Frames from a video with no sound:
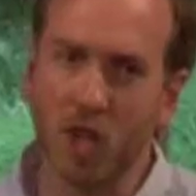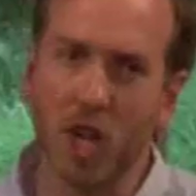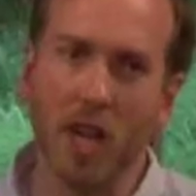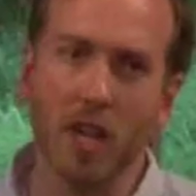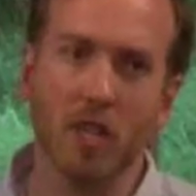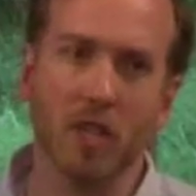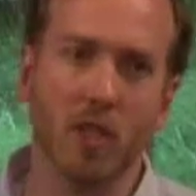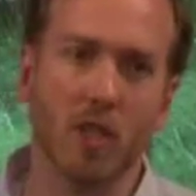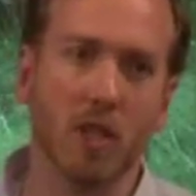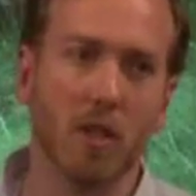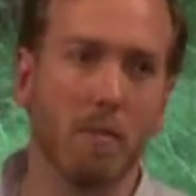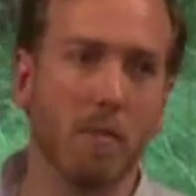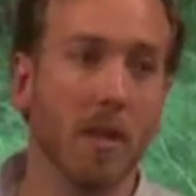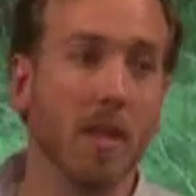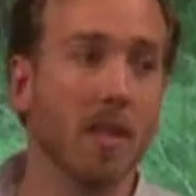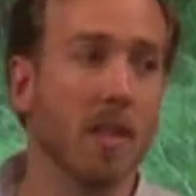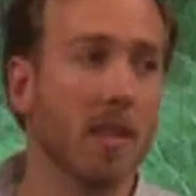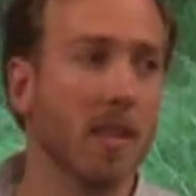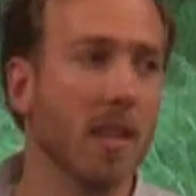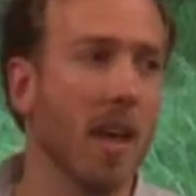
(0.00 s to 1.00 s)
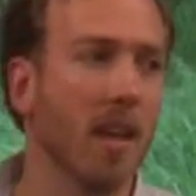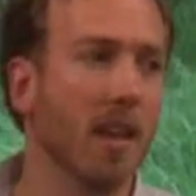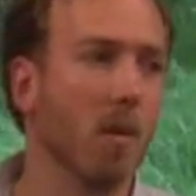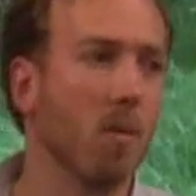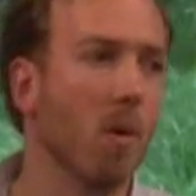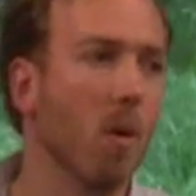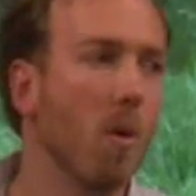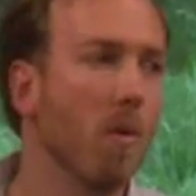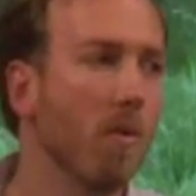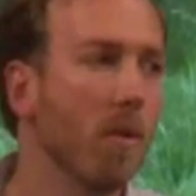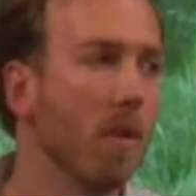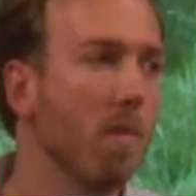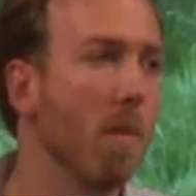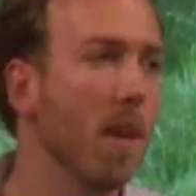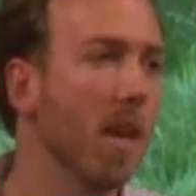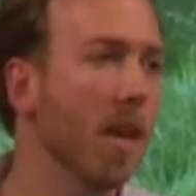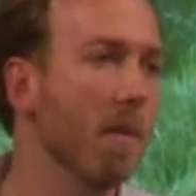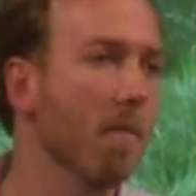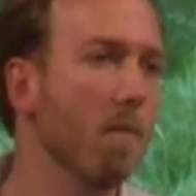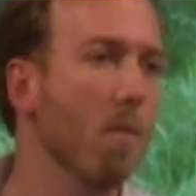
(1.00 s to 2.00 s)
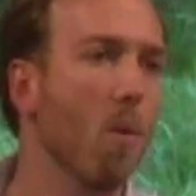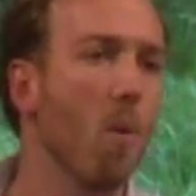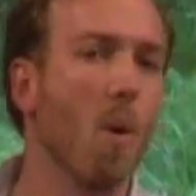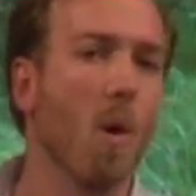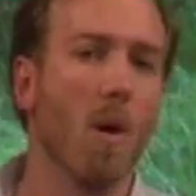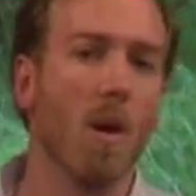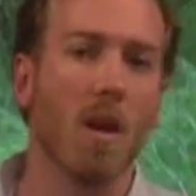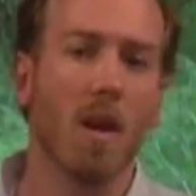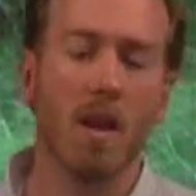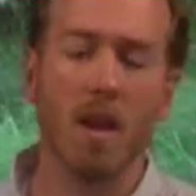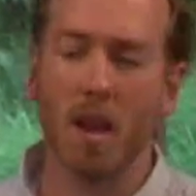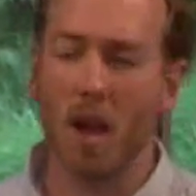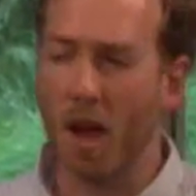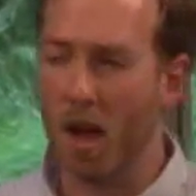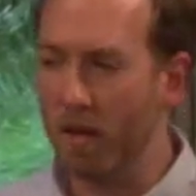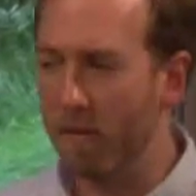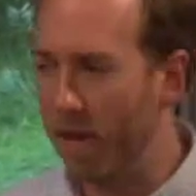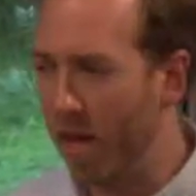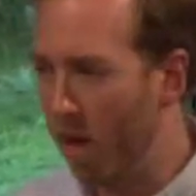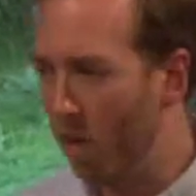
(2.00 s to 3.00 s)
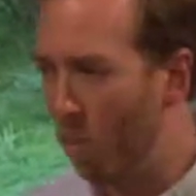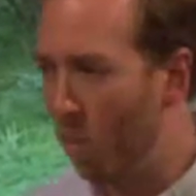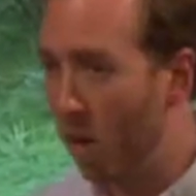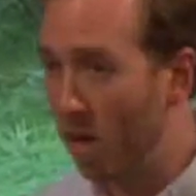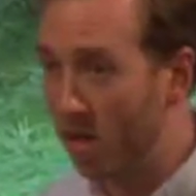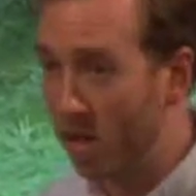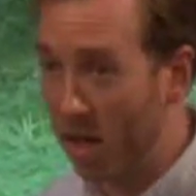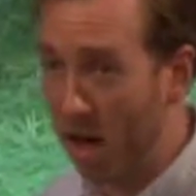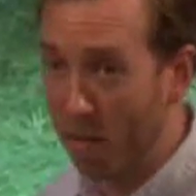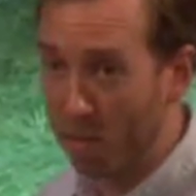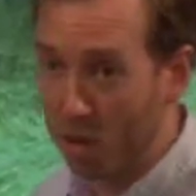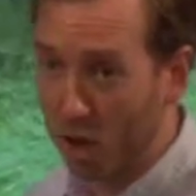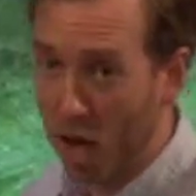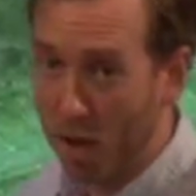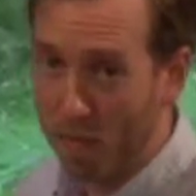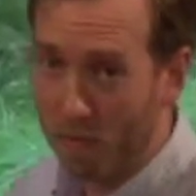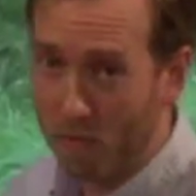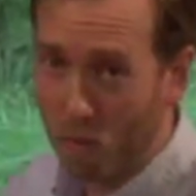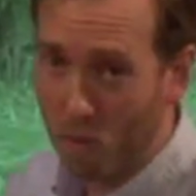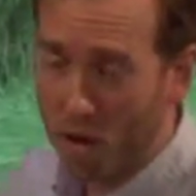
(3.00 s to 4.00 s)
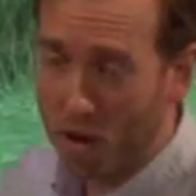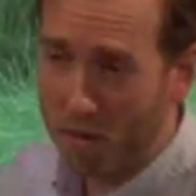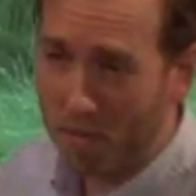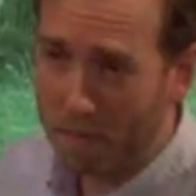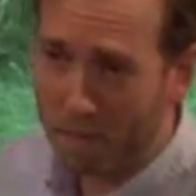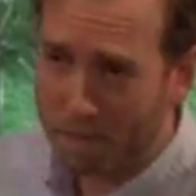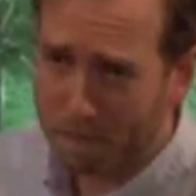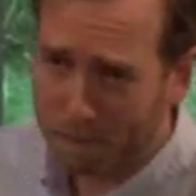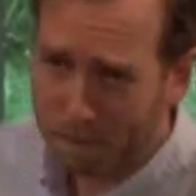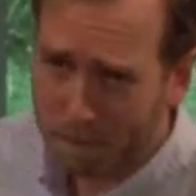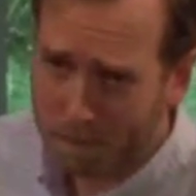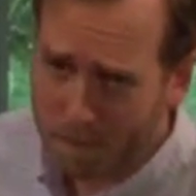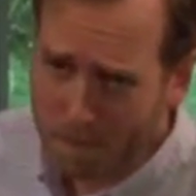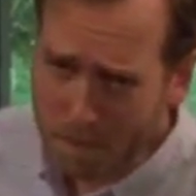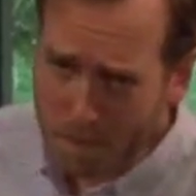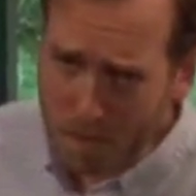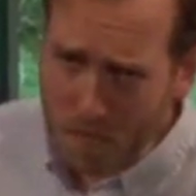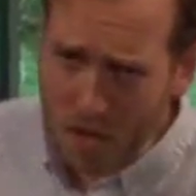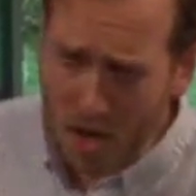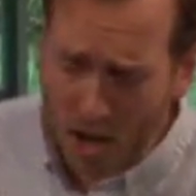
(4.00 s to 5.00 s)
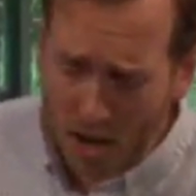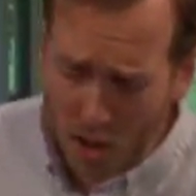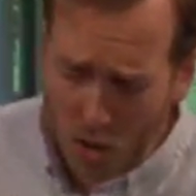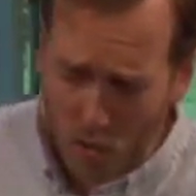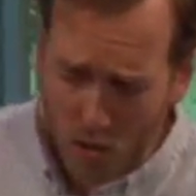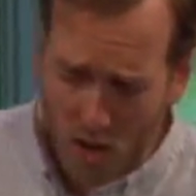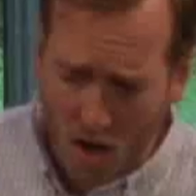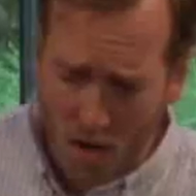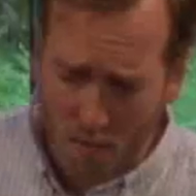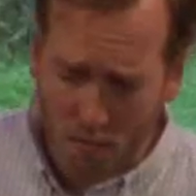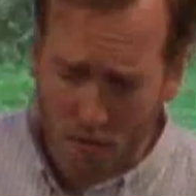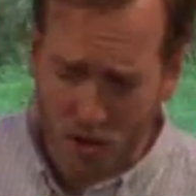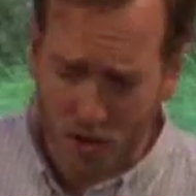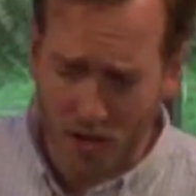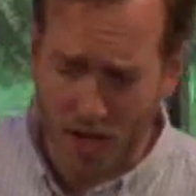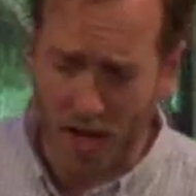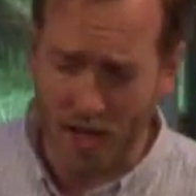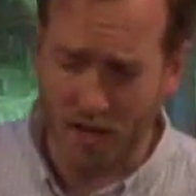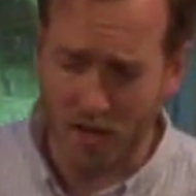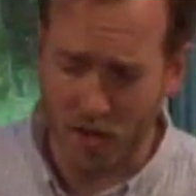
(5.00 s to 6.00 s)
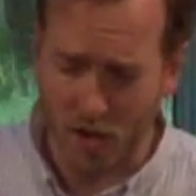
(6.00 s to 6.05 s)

changes to the business site that will hopefully make it more of a one stop shop for you uh, to accomplish that.